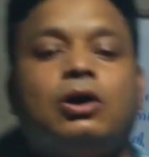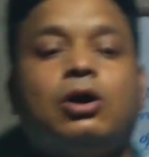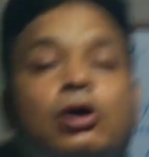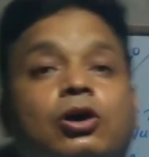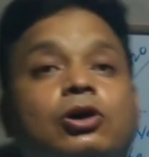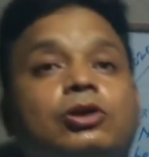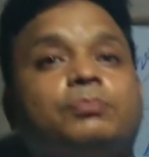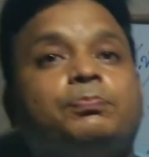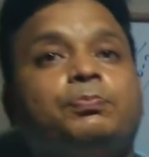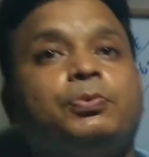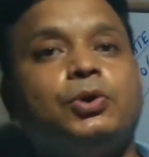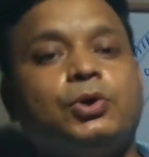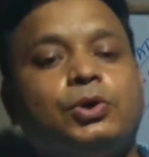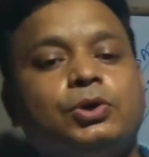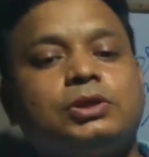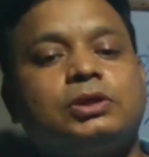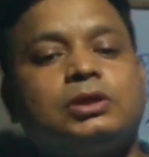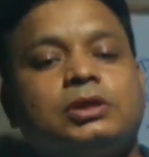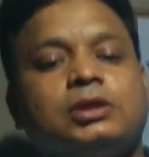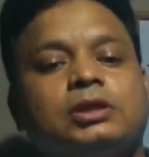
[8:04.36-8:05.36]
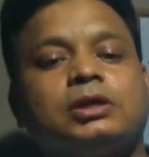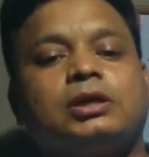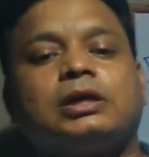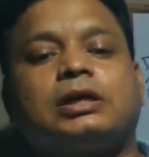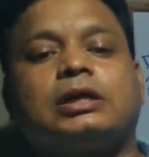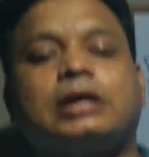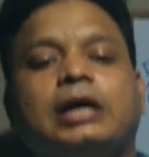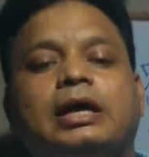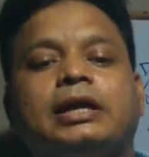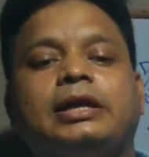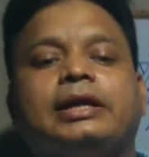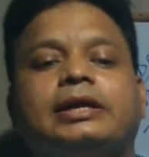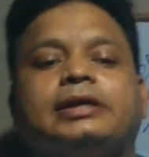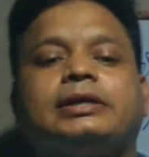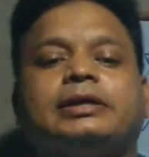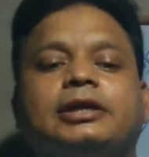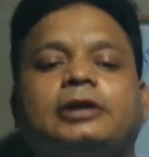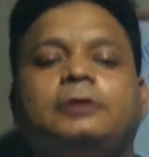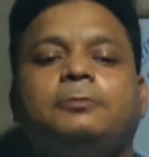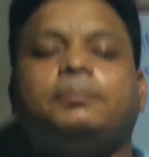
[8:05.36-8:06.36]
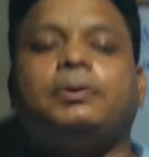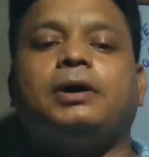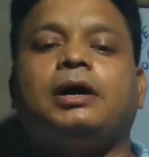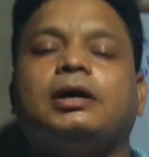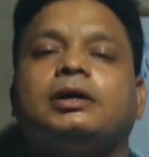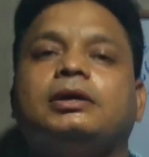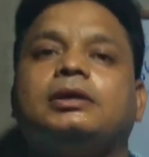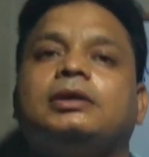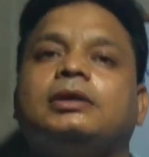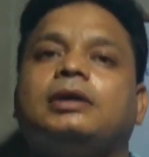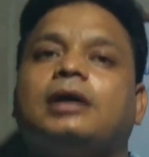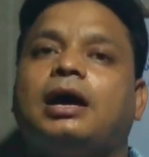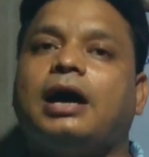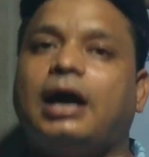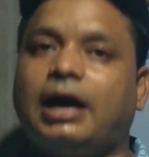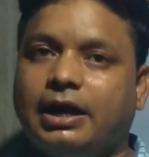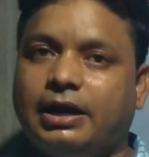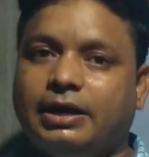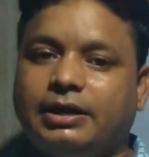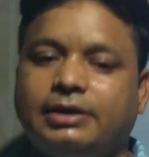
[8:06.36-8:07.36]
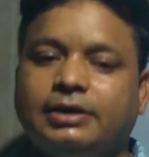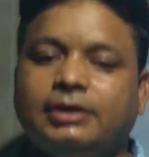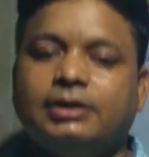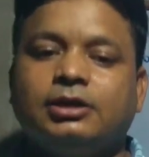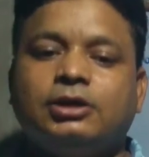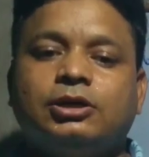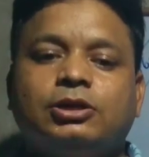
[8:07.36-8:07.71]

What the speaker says: or both connected by and,